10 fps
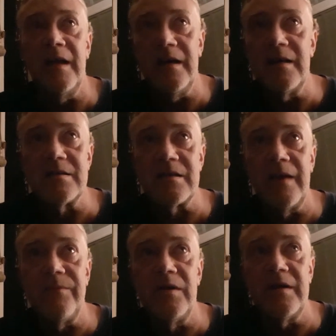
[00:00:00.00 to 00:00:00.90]
in his
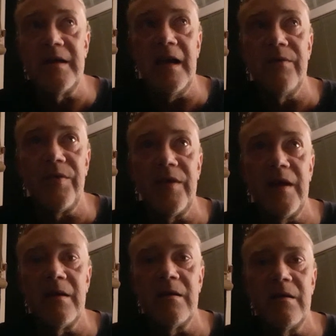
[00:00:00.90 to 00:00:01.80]
life, look at
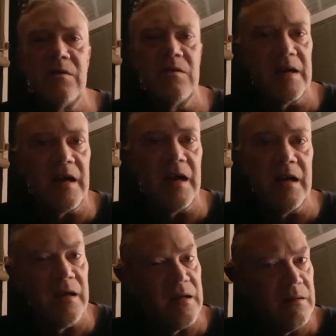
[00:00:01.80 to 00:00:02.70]
everything crooked-eyed. Like,